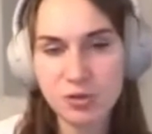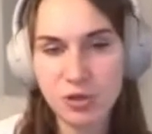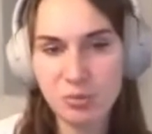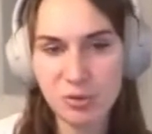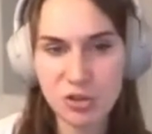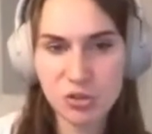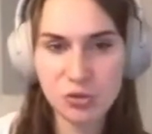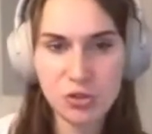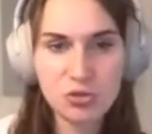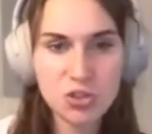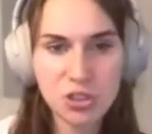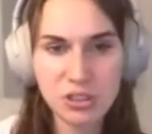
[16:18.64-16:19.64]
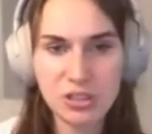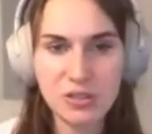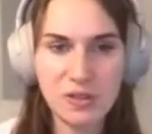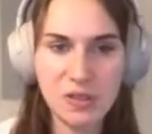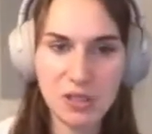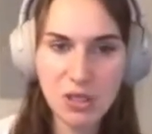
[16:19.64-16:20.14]
so usually
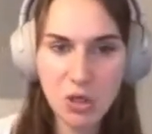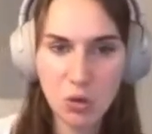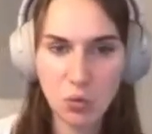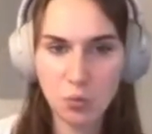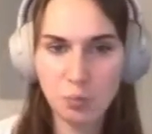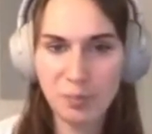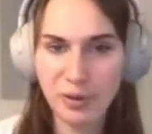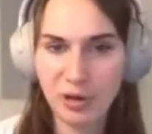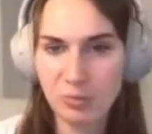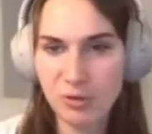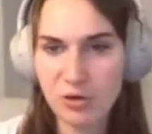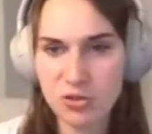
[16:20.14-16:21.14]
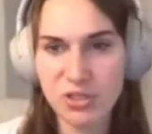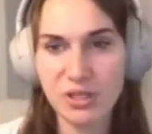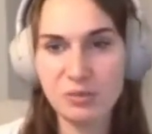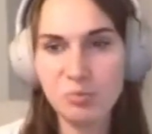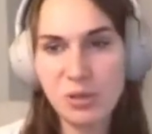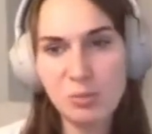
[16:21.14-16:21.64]
the parameters
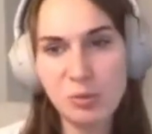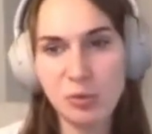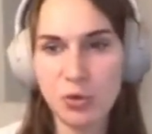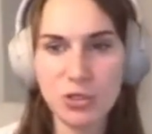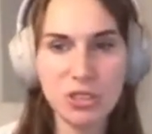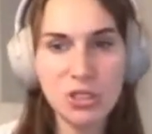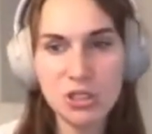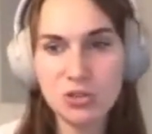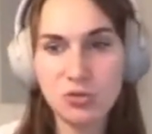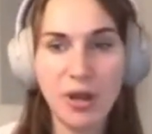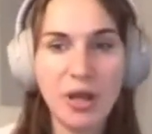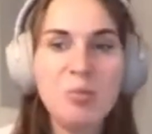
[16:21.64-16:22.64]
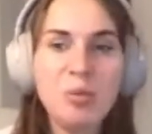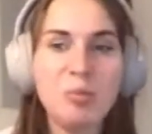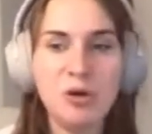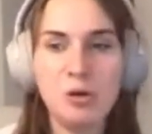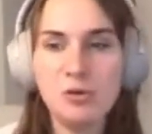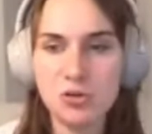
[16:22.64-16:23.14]
that people would do a
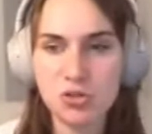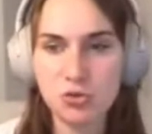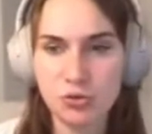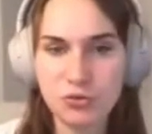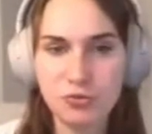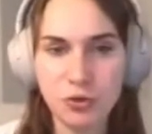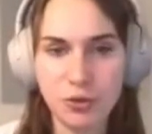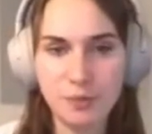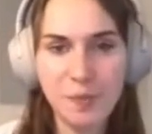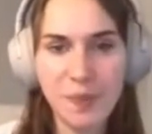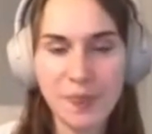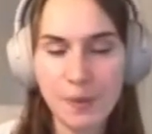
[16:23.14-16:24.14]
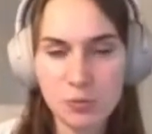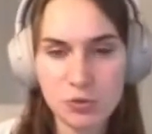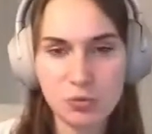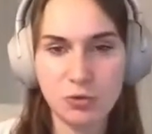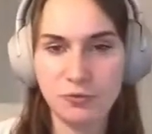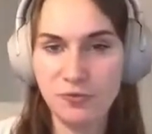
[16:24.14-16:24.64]
hyperparameter search for, those
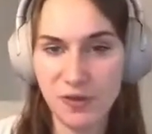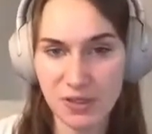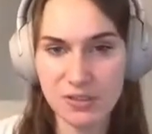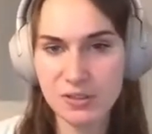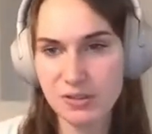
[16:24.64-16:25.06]
were fixed.